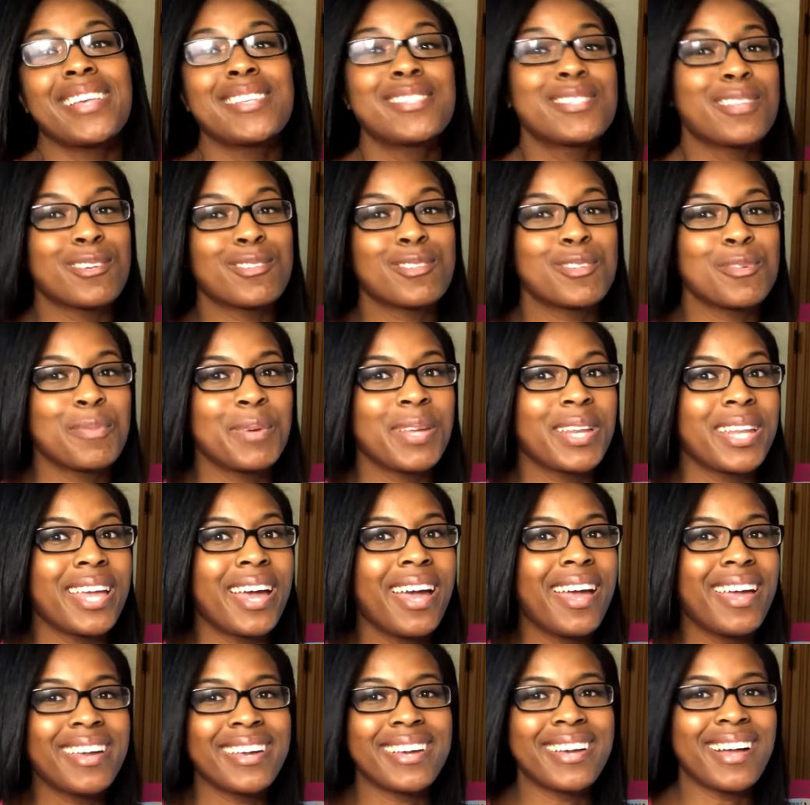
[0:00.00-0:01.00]
social media
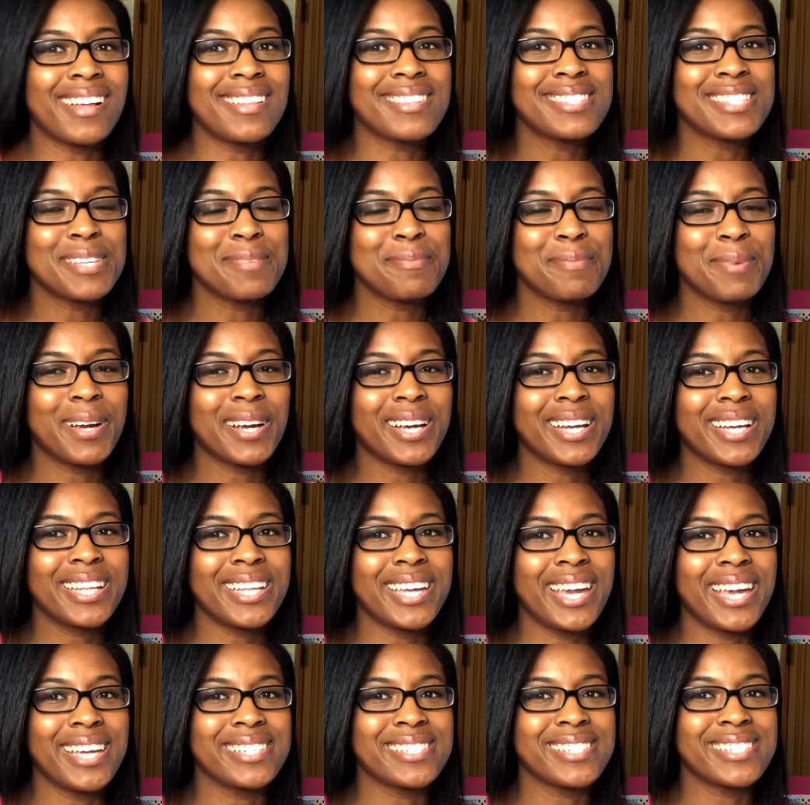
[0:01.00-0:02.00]
and content marketing
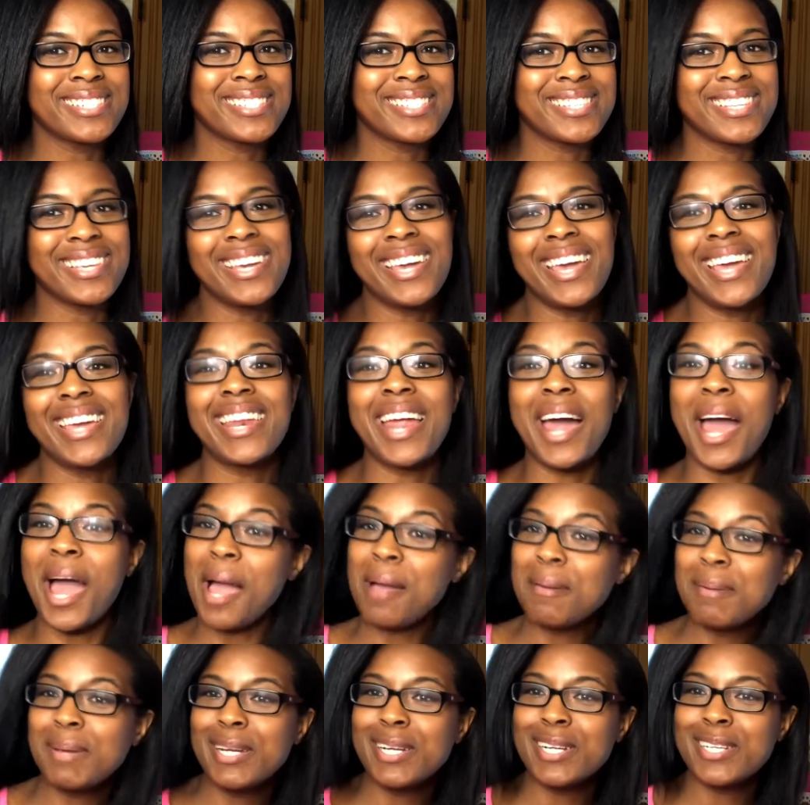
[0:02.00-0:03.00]
agency, and
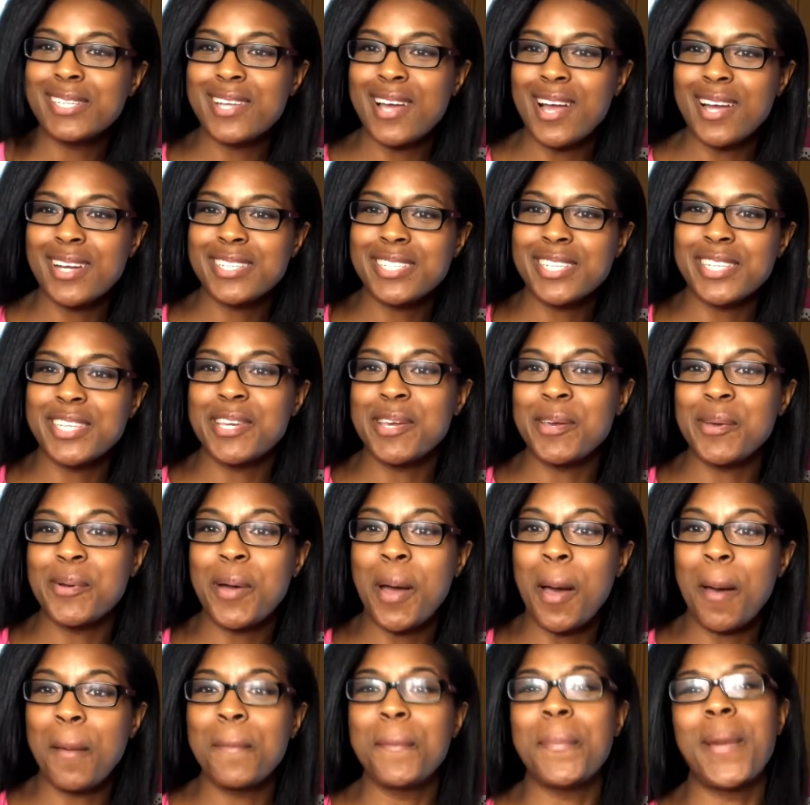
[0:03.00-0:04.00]
I'm here to talk to you
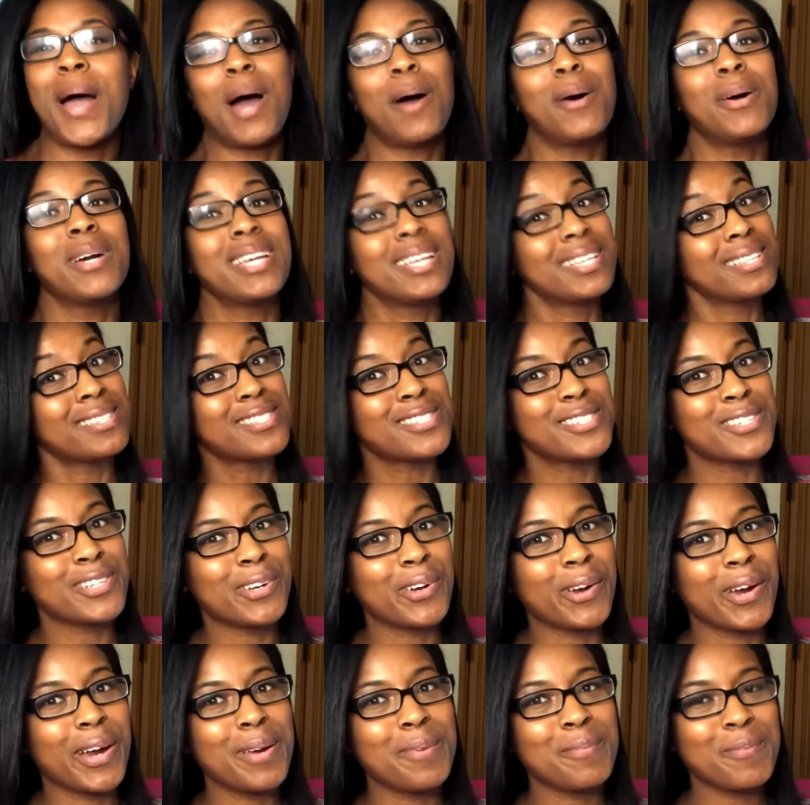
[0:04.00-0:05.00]
about
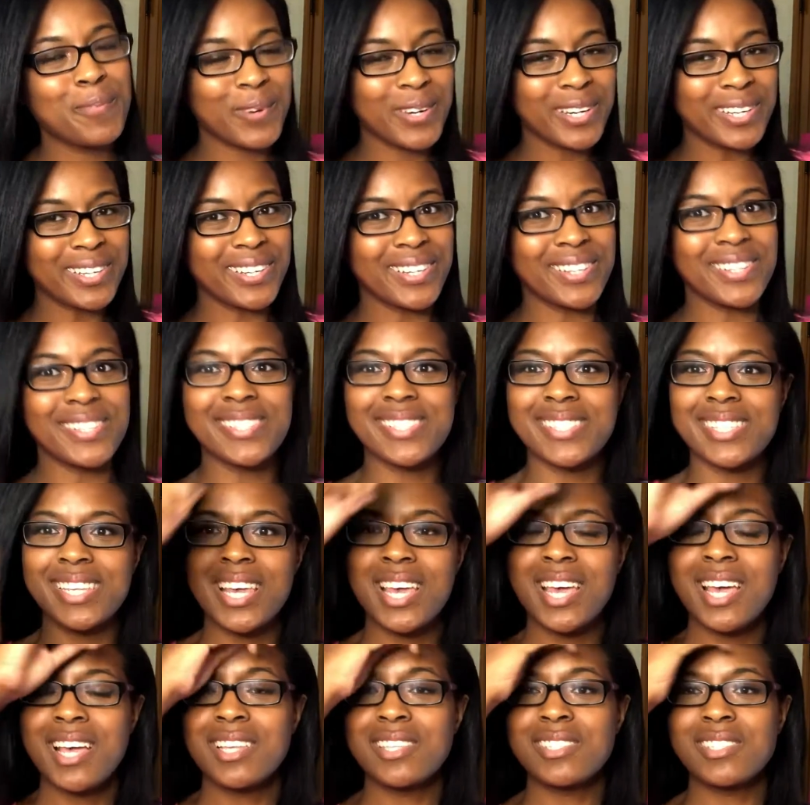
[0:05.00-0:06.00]
Instagram Reels.
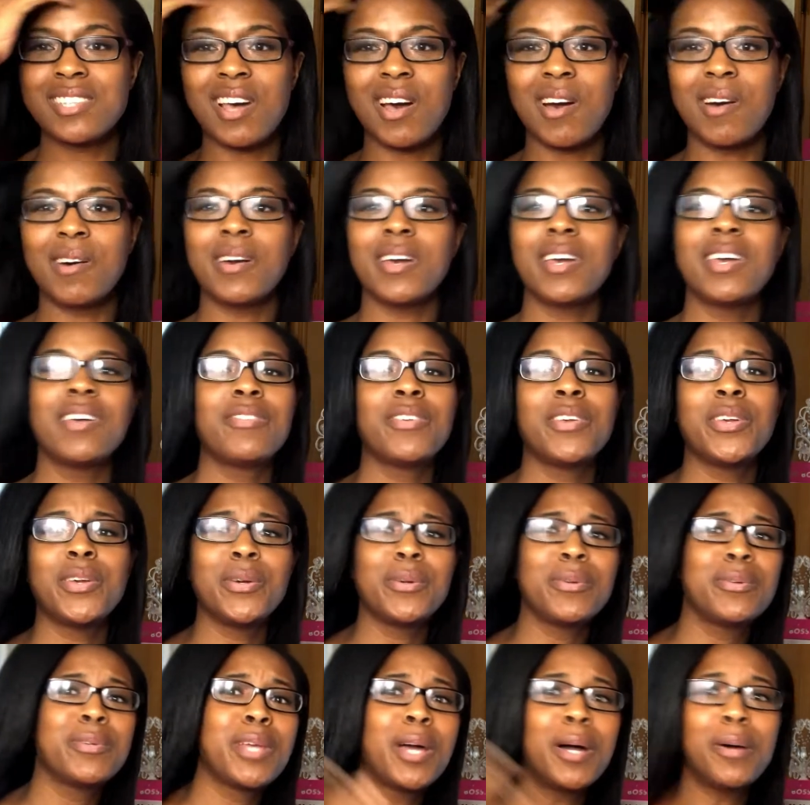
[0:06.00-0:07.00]
So if
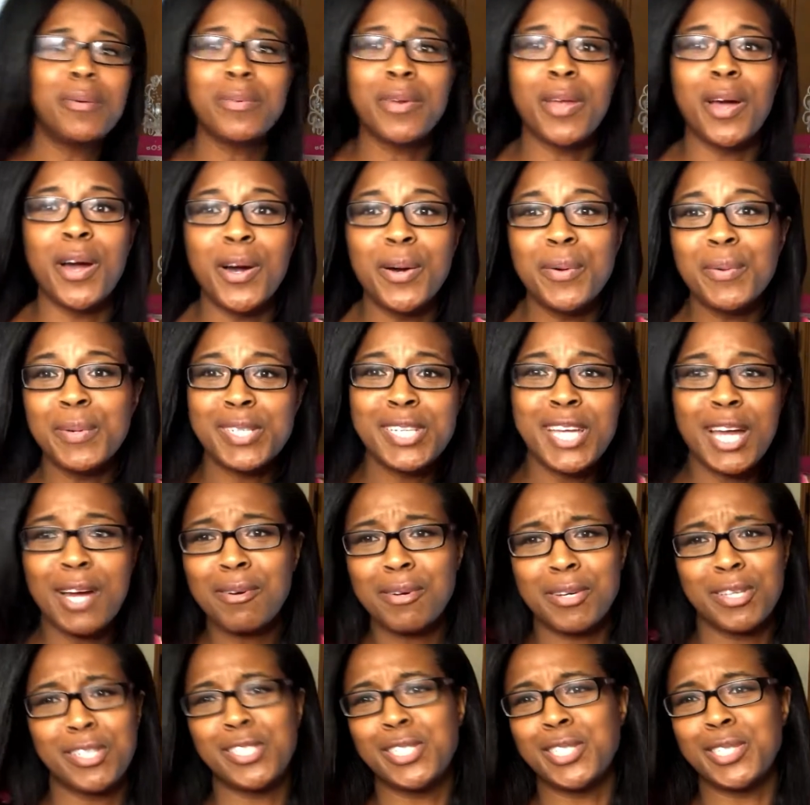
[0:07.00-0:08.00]
you don't know, which how
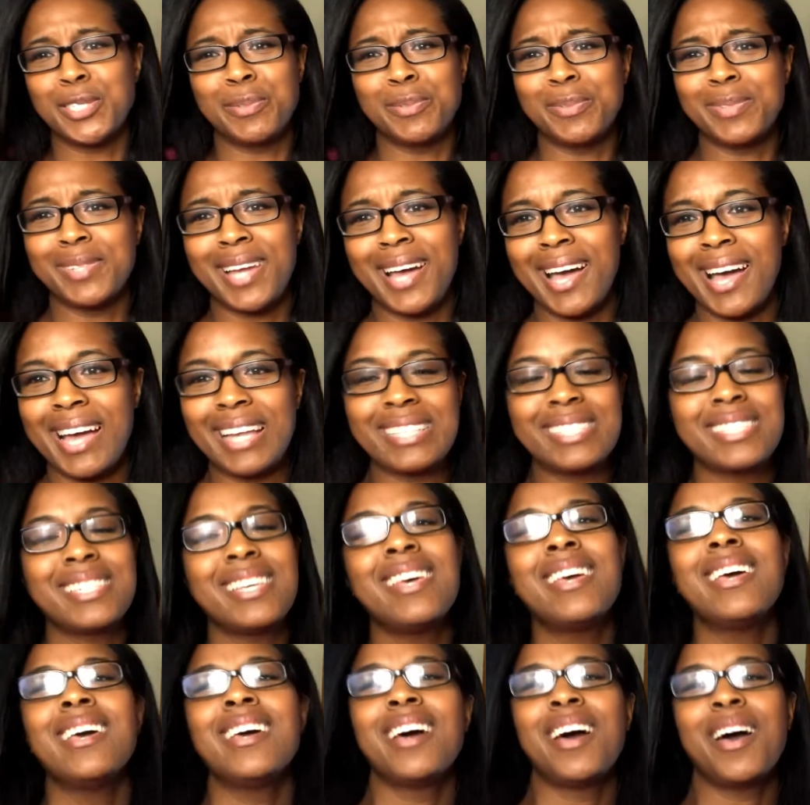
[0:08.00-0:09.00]
could you not,
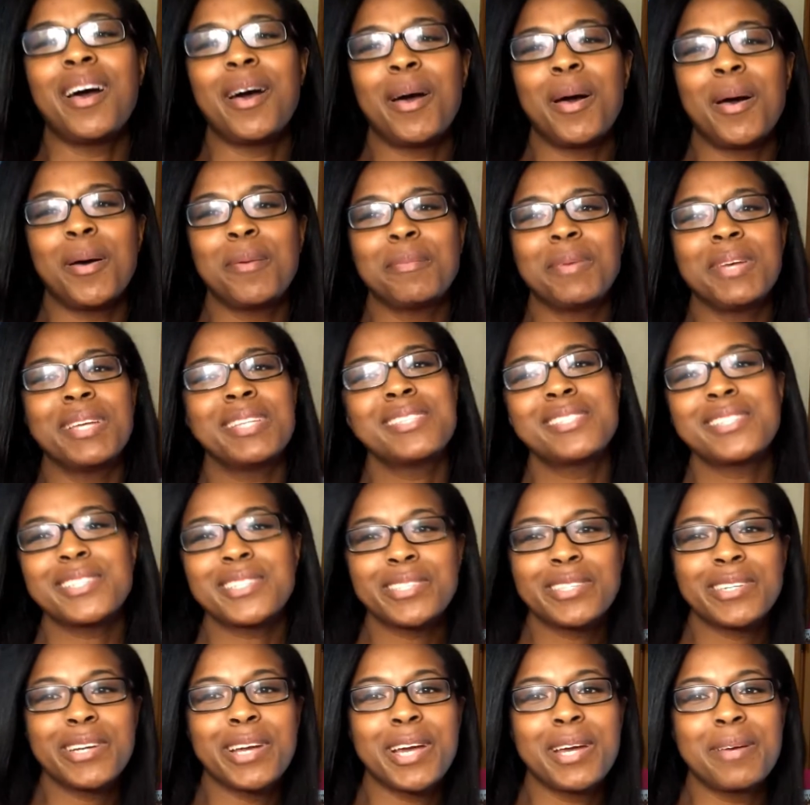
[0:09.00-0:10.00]

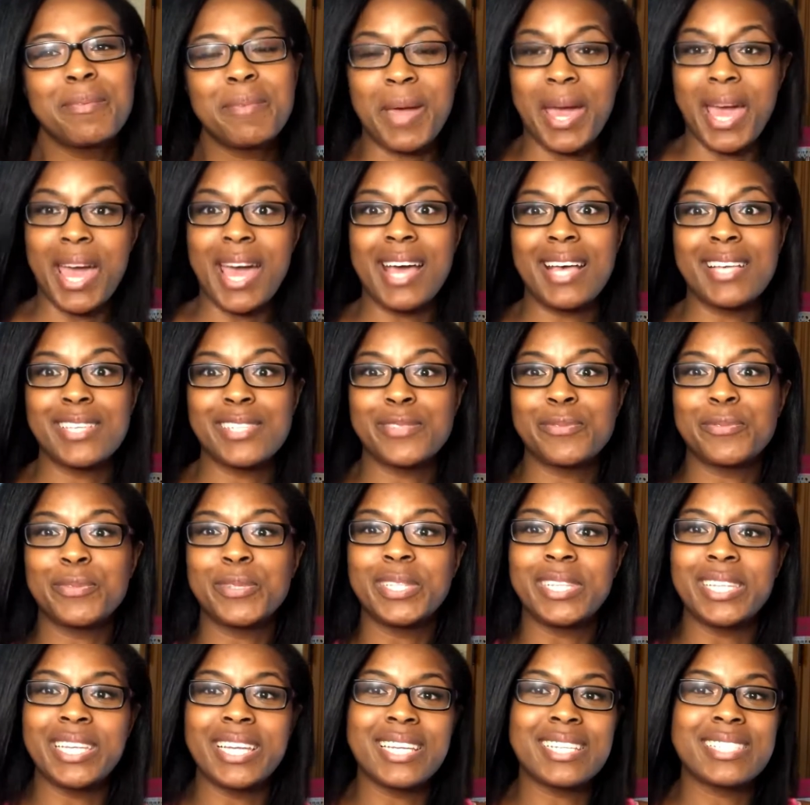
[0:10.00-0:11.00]
Instagram has
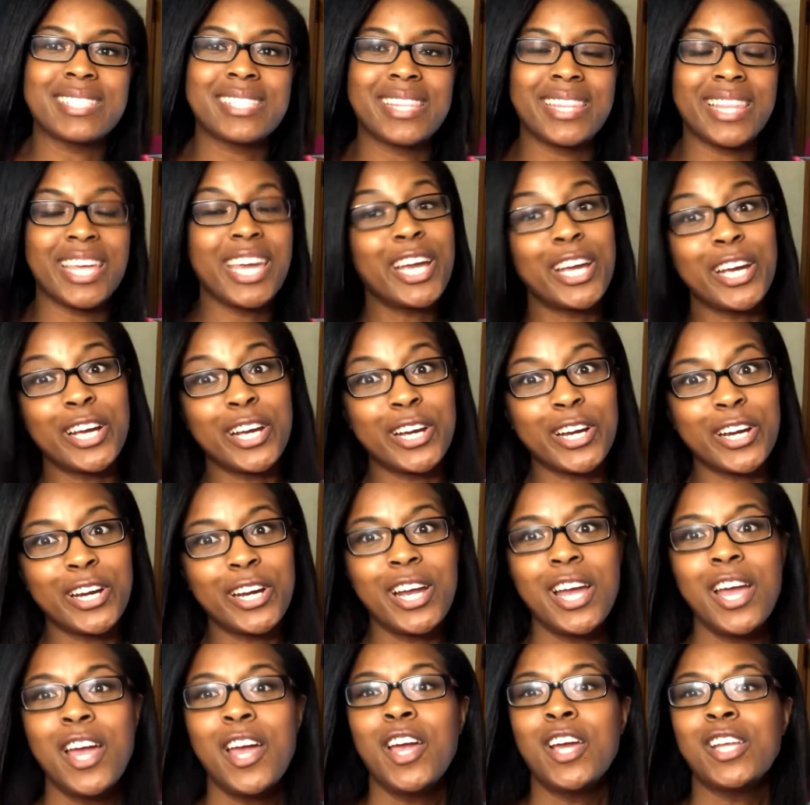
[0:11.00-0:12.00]
released their
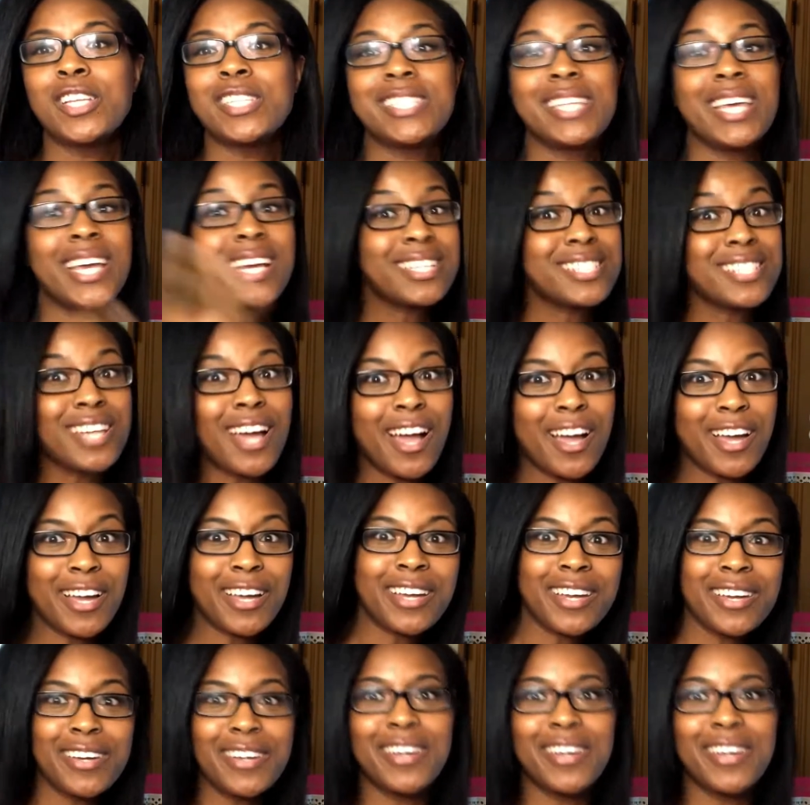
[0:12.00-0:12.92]
TikTok